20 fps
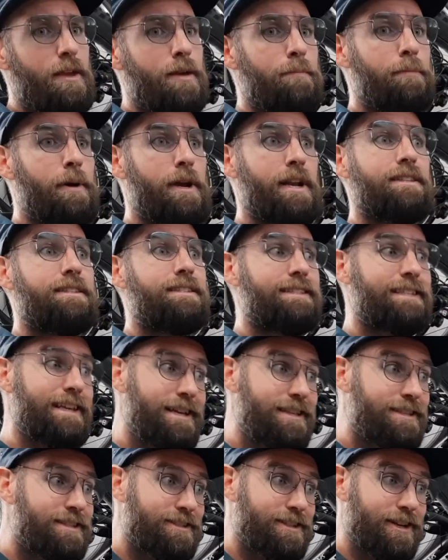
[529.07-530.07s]
but it
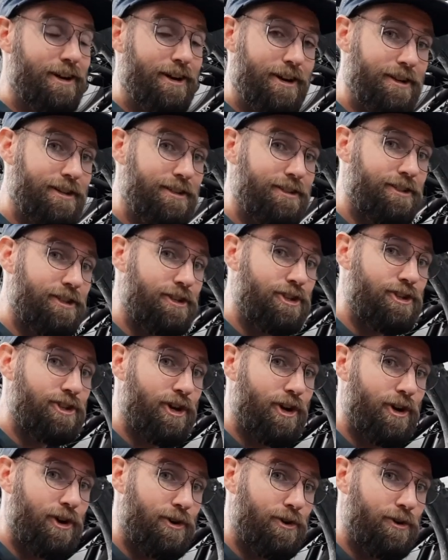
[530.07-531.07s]
did start to
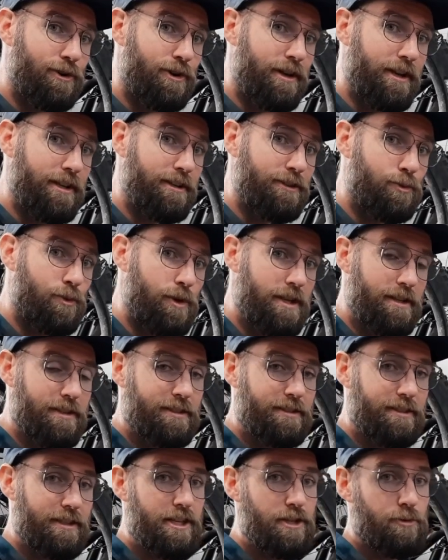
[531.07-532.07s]
show its
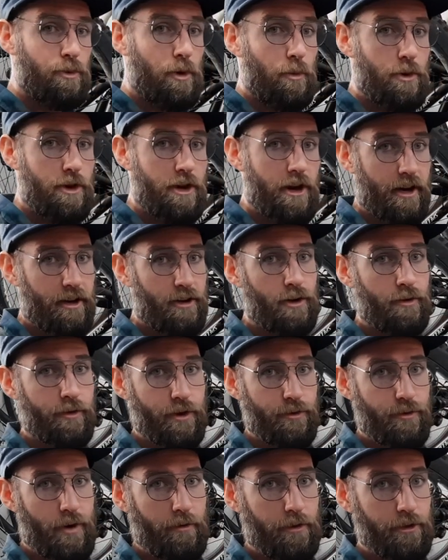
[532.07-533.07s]
weaknesses when we got it over
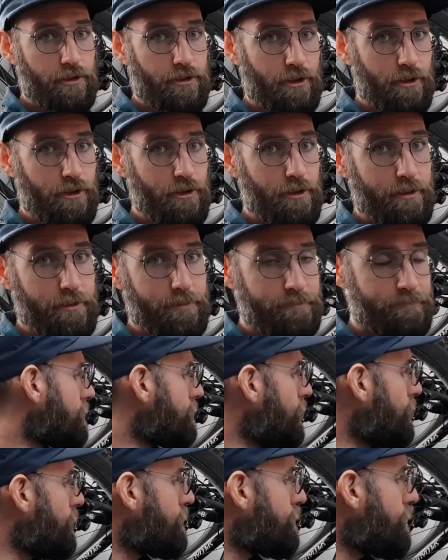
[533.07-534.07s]
to Revelstoke.
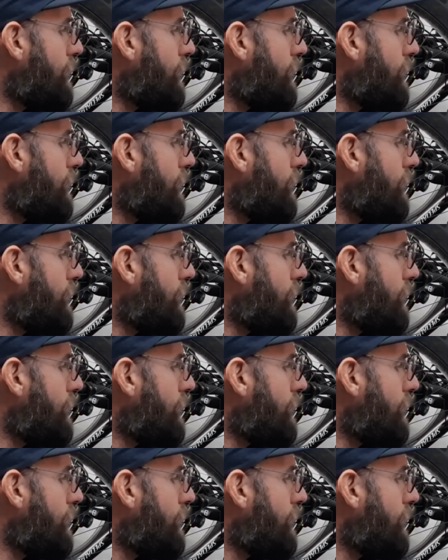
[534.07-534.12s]
So in